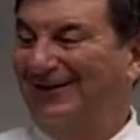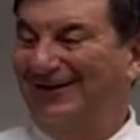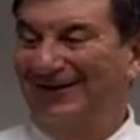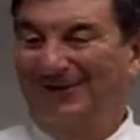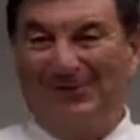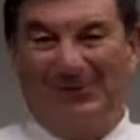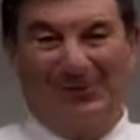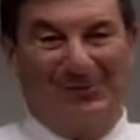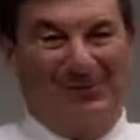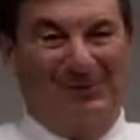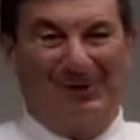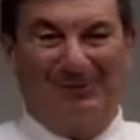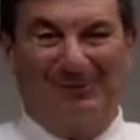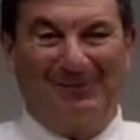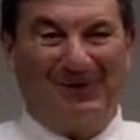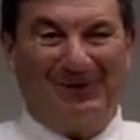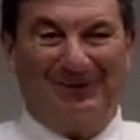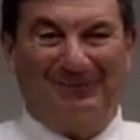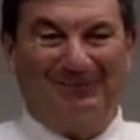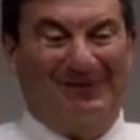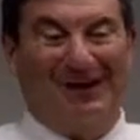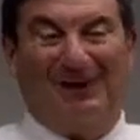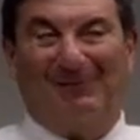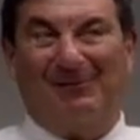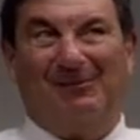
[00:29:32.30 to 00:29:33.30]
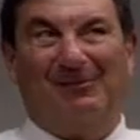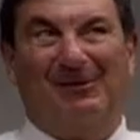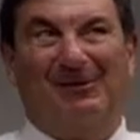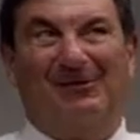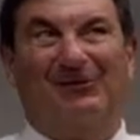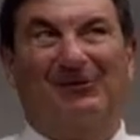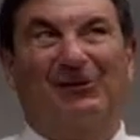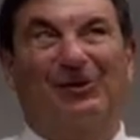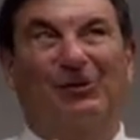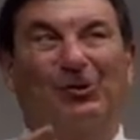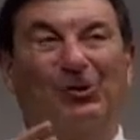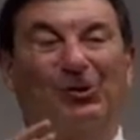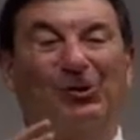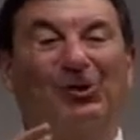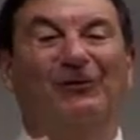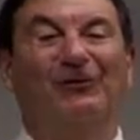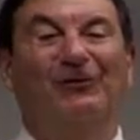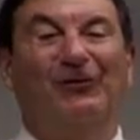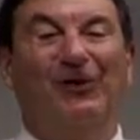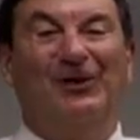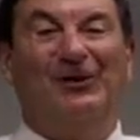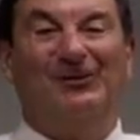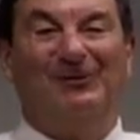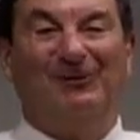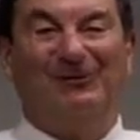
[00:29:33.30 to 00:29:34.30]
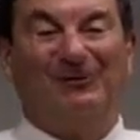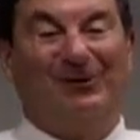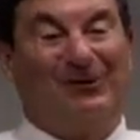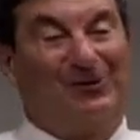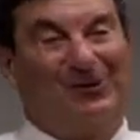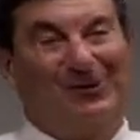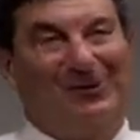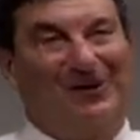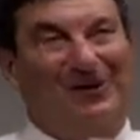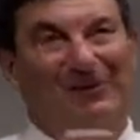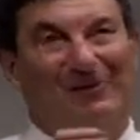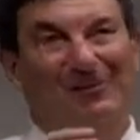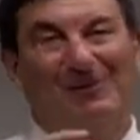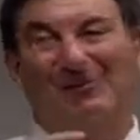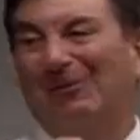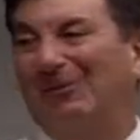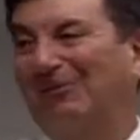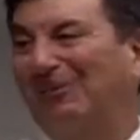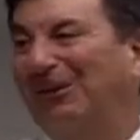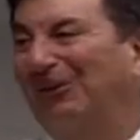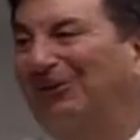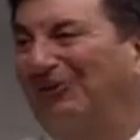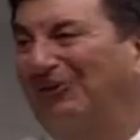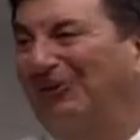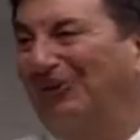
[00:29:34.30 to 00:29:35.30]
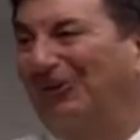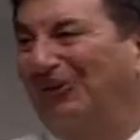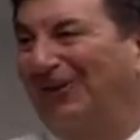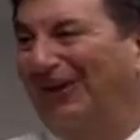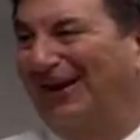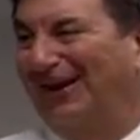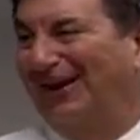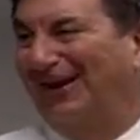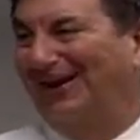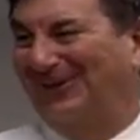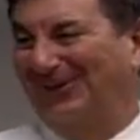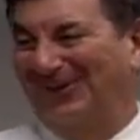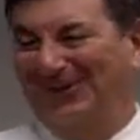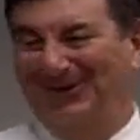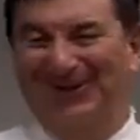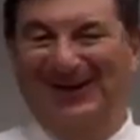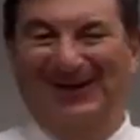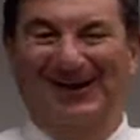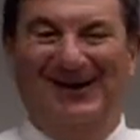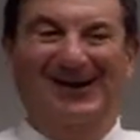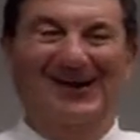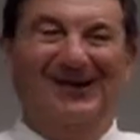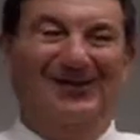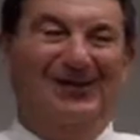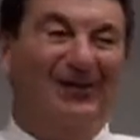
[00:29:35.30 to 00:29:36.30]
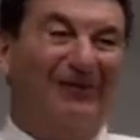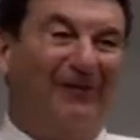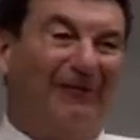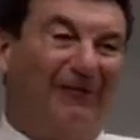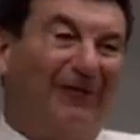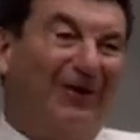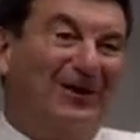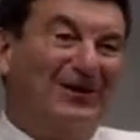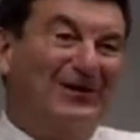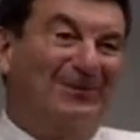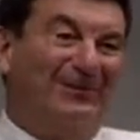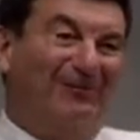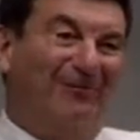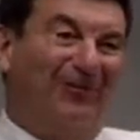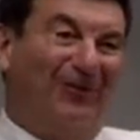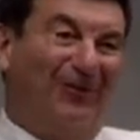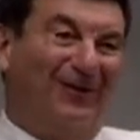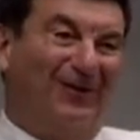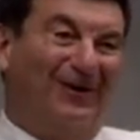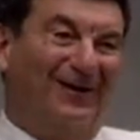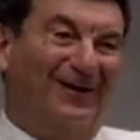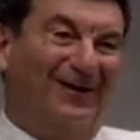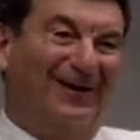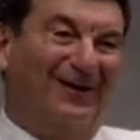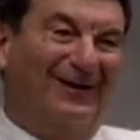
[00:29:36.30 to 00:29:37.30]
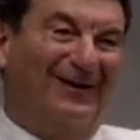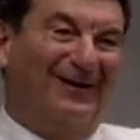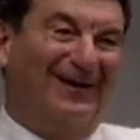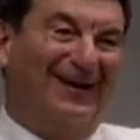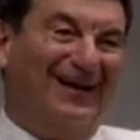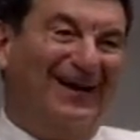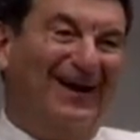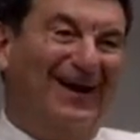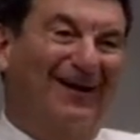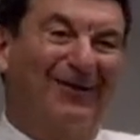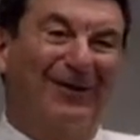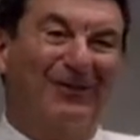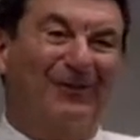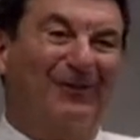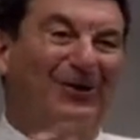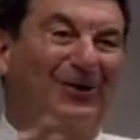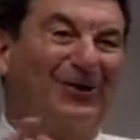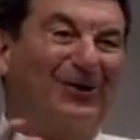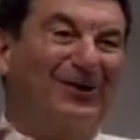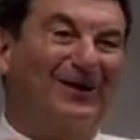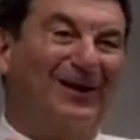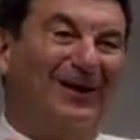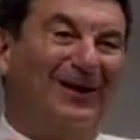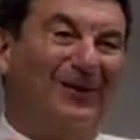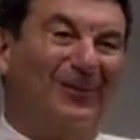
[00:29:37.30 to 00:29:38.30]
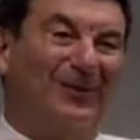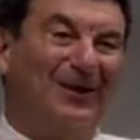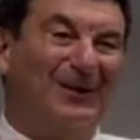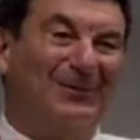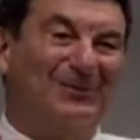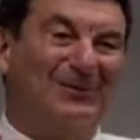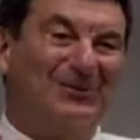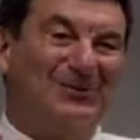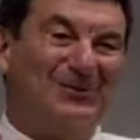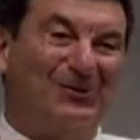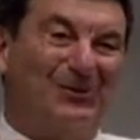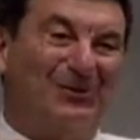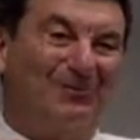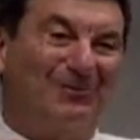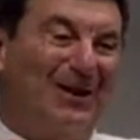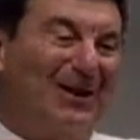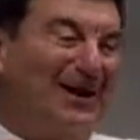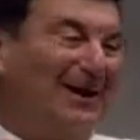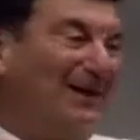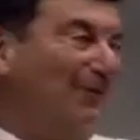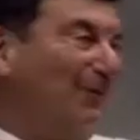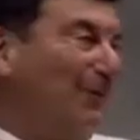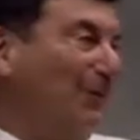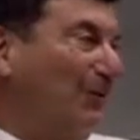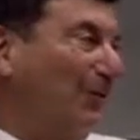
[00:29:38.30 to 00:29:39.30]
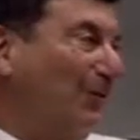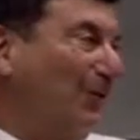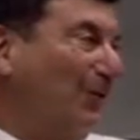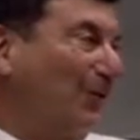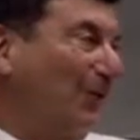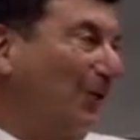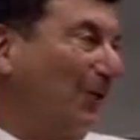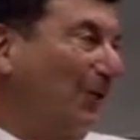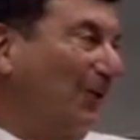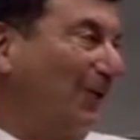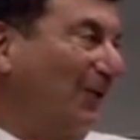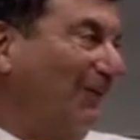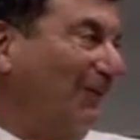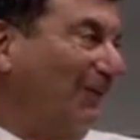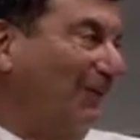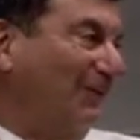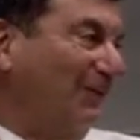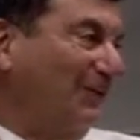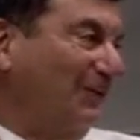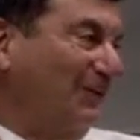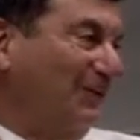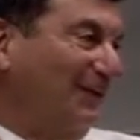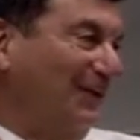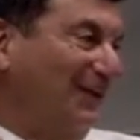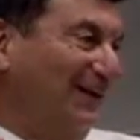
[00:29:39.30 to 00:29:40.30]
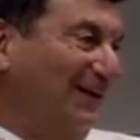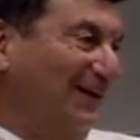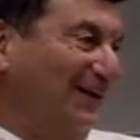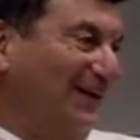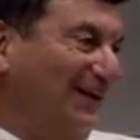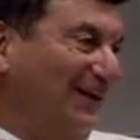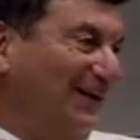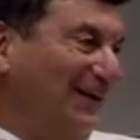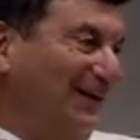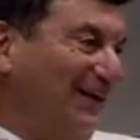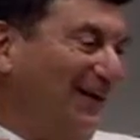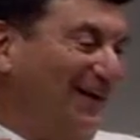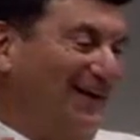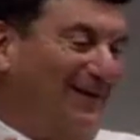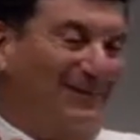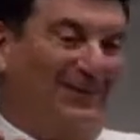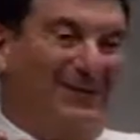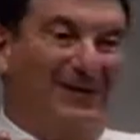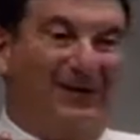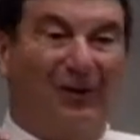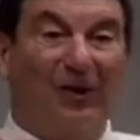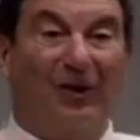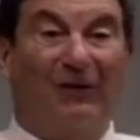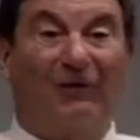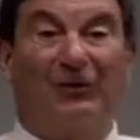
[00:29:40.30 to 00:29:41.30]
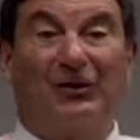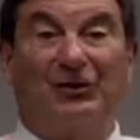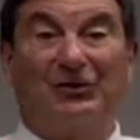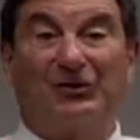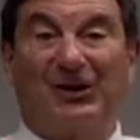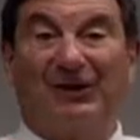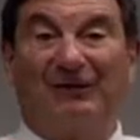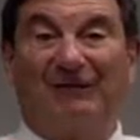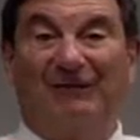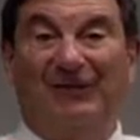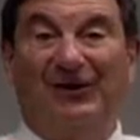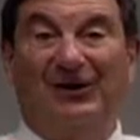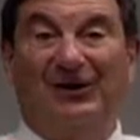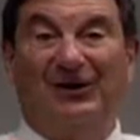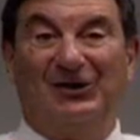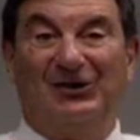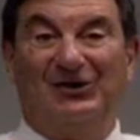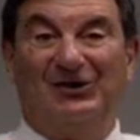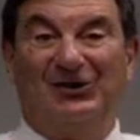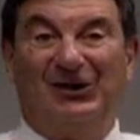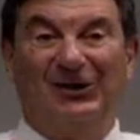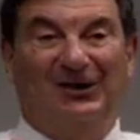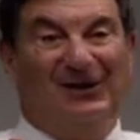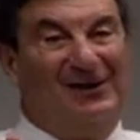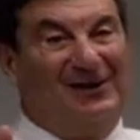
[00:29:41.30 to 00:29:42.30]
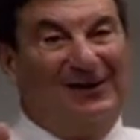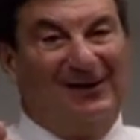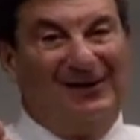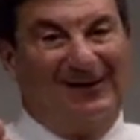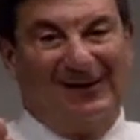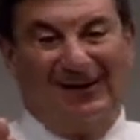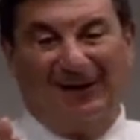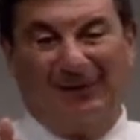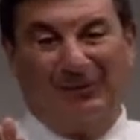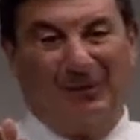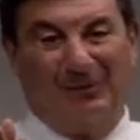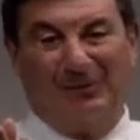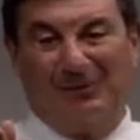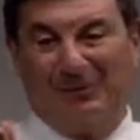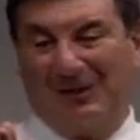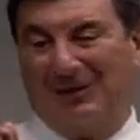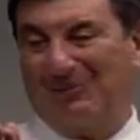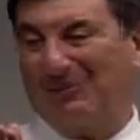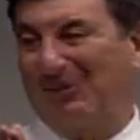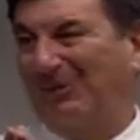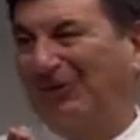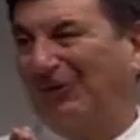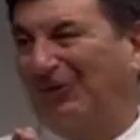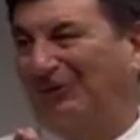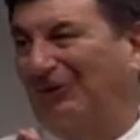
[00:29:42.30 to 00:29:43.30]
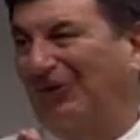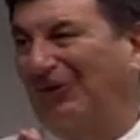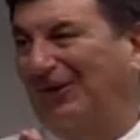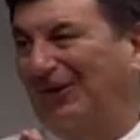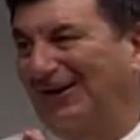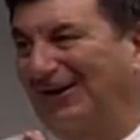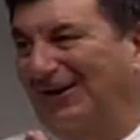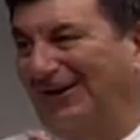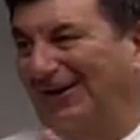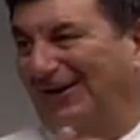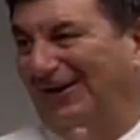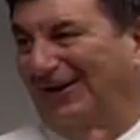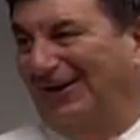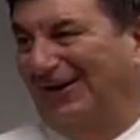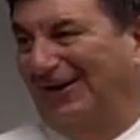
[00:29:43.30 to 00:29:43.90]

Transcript: who were my best, not my best friend, they were good friends, but they could never be my best friend without that attitude. They were friends before, and now they would look the other way because they were mad what we were doing at the golf course. Uh, the golf course got finished, and everyone became my best friend again.